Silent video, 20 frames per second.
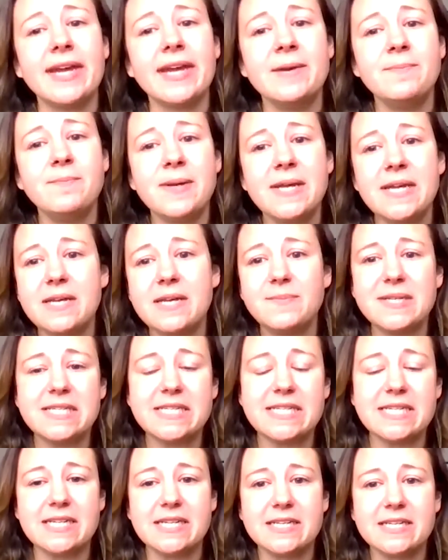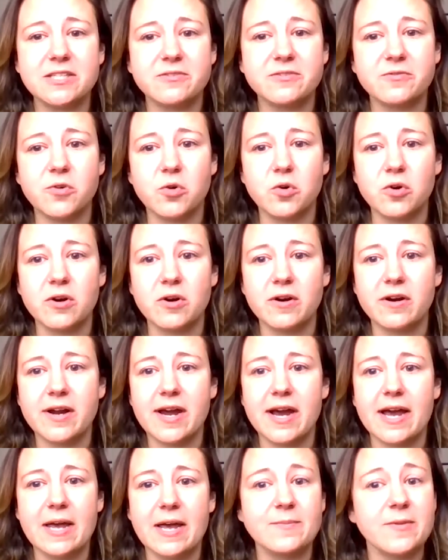And PEBT is for
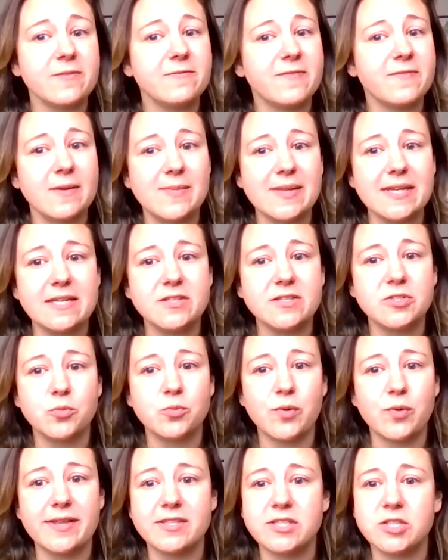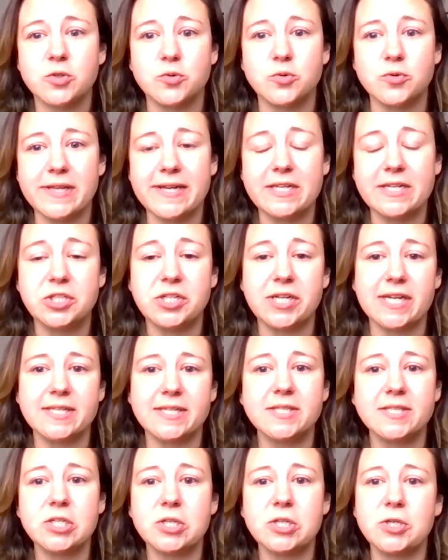families with school-age
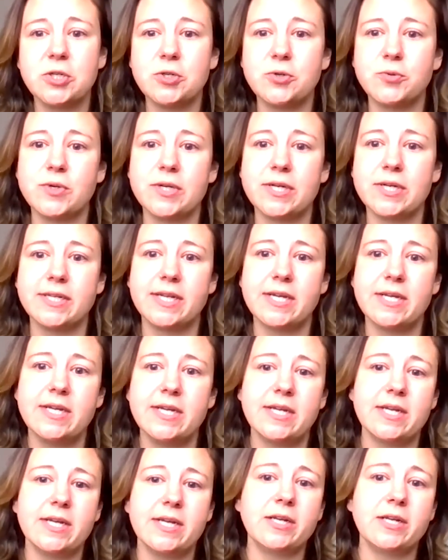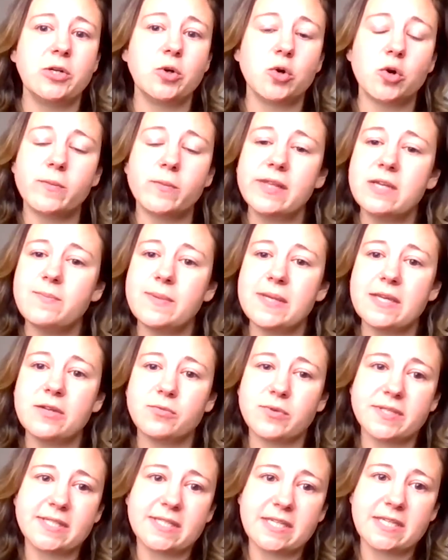kids who would normally be
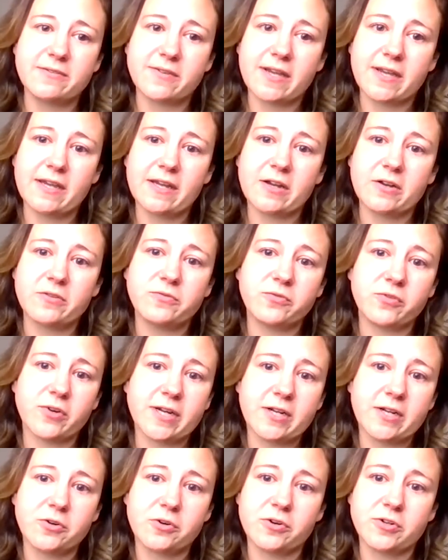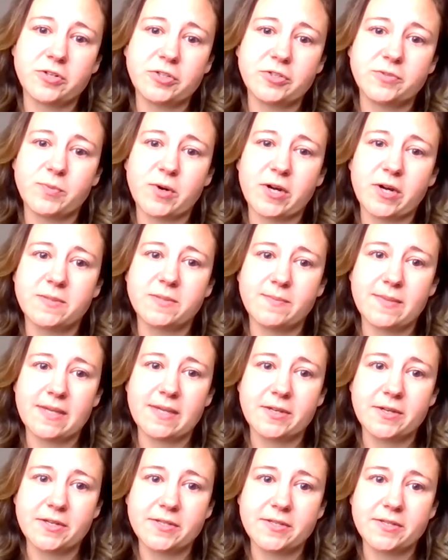receiving free or reduced price
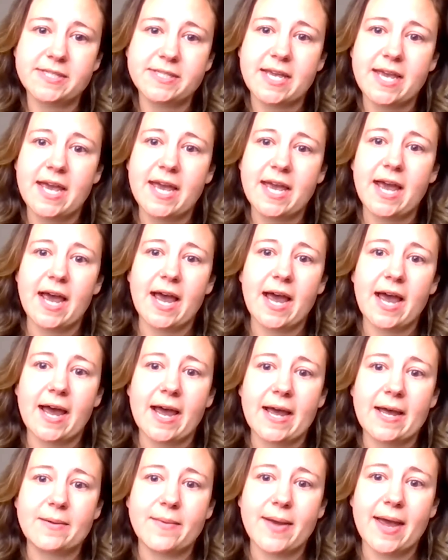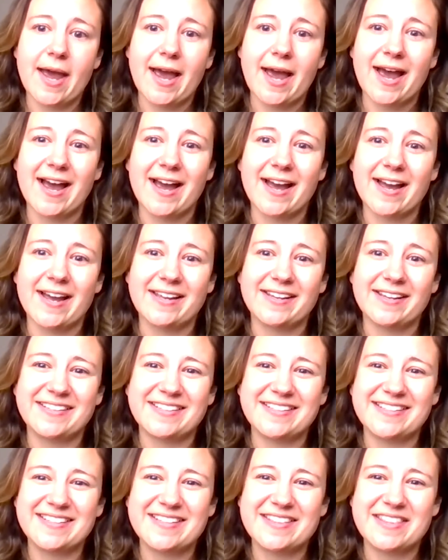meals
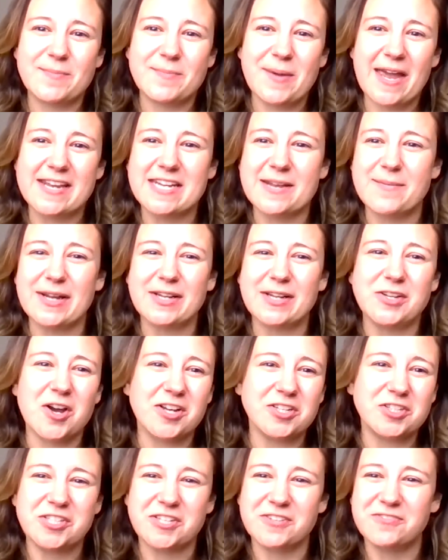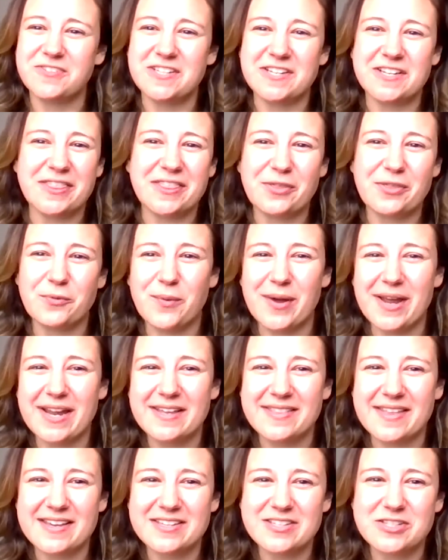had the pandemic not shifted the
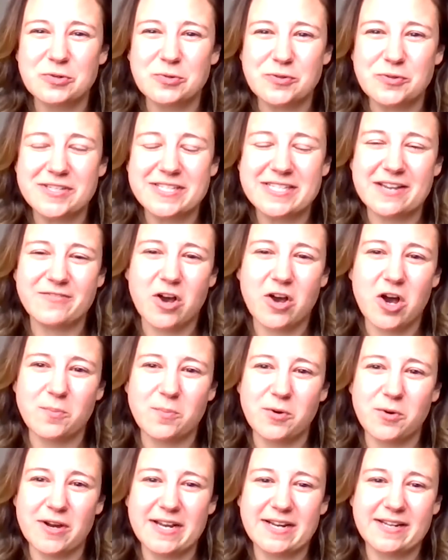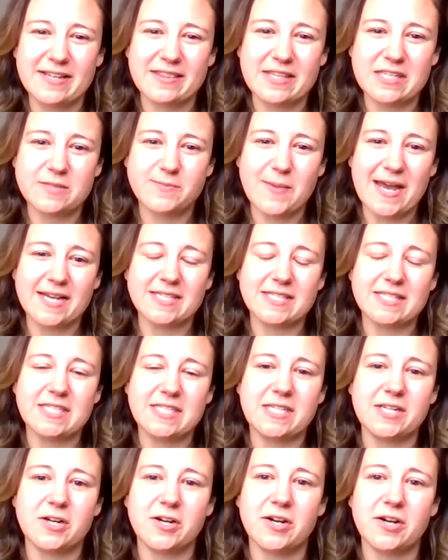way that schools have operated this
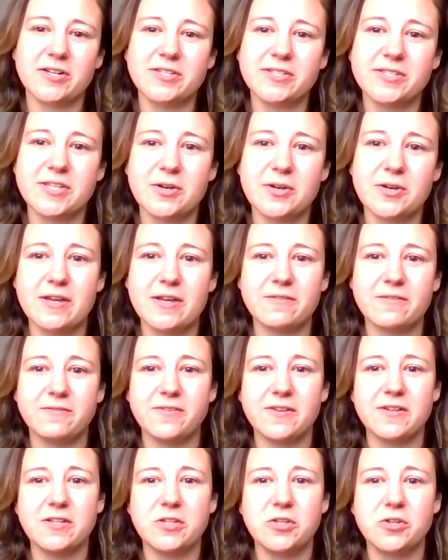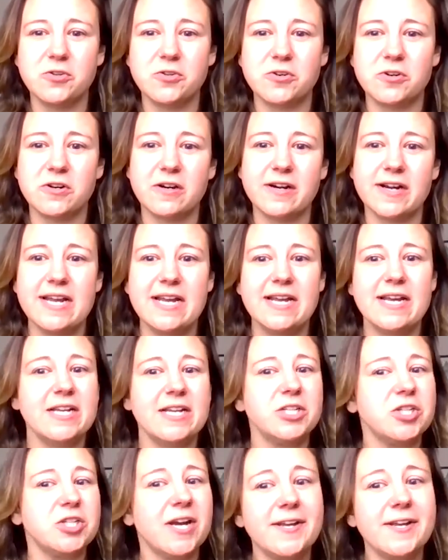past year. So if your
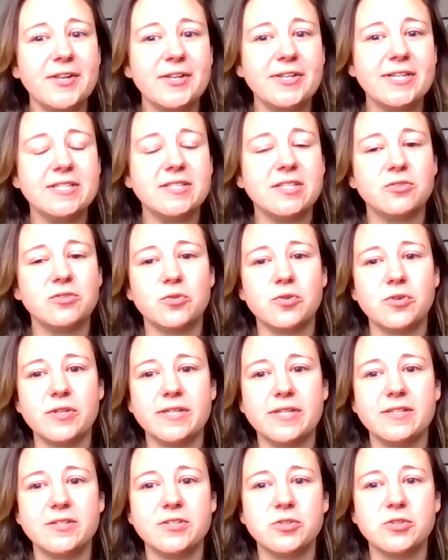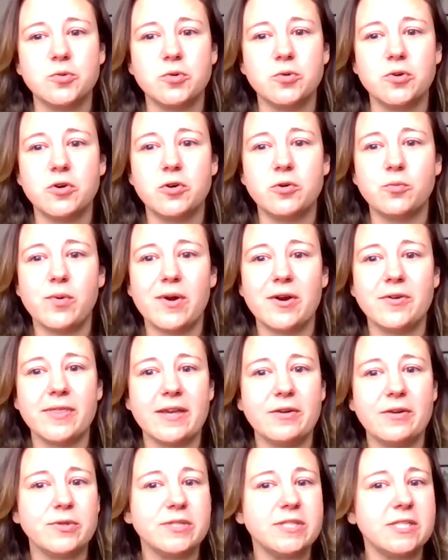child is enrolled in a school where
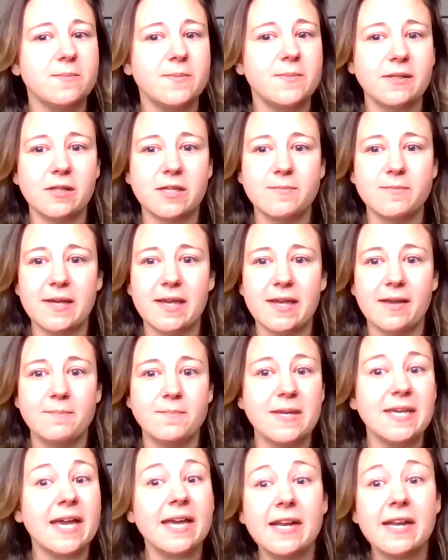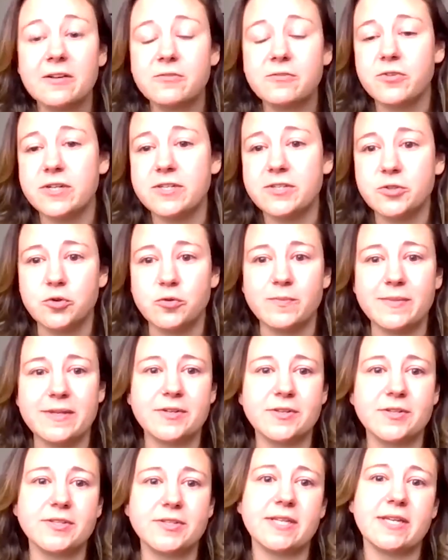they would typically be getting free school
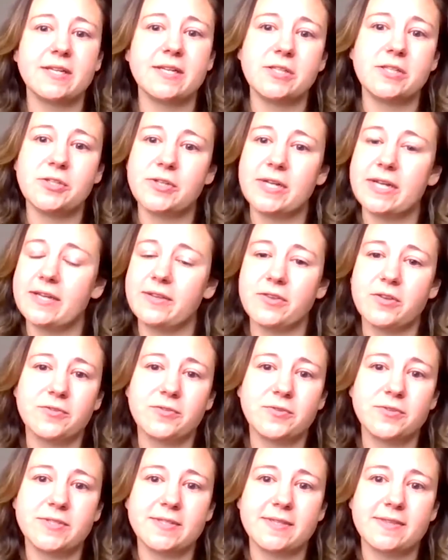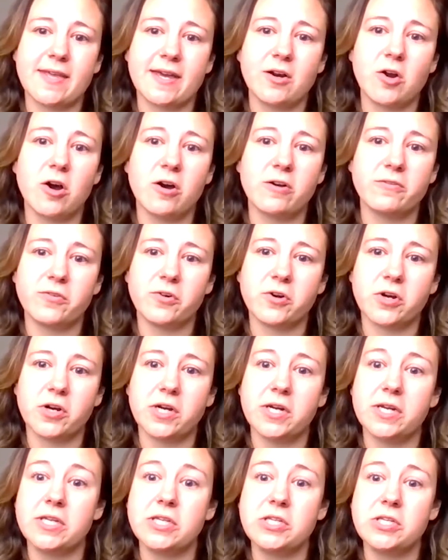meals, including those that
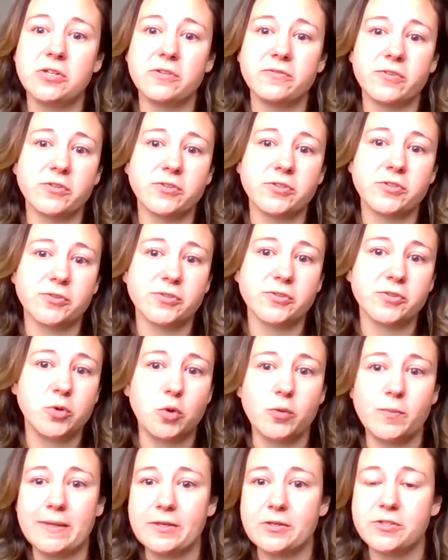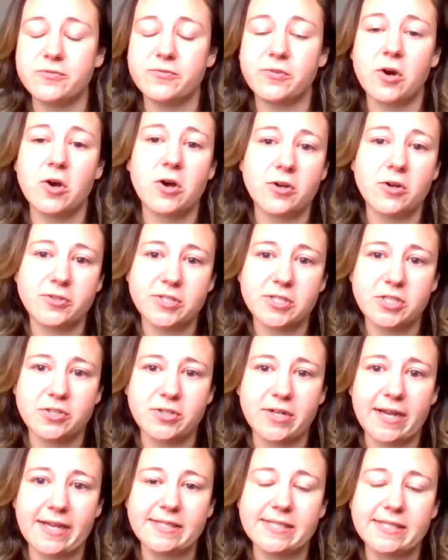offer universal school meals for all
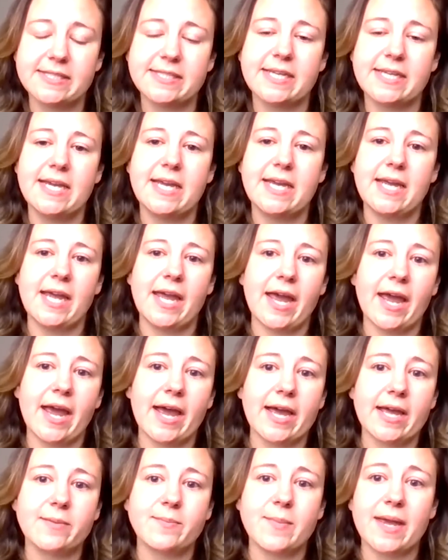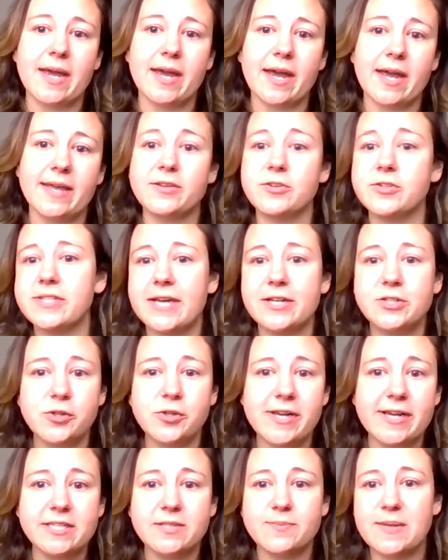students, and their
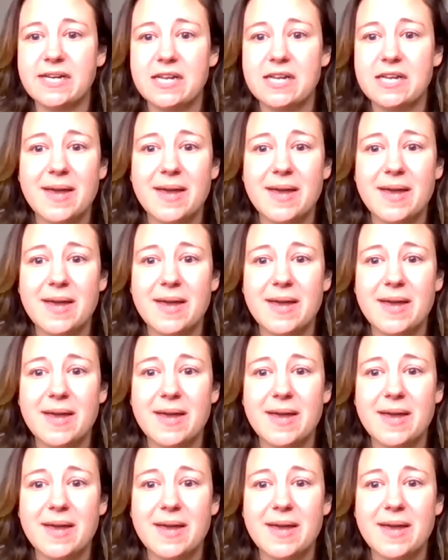schedule has been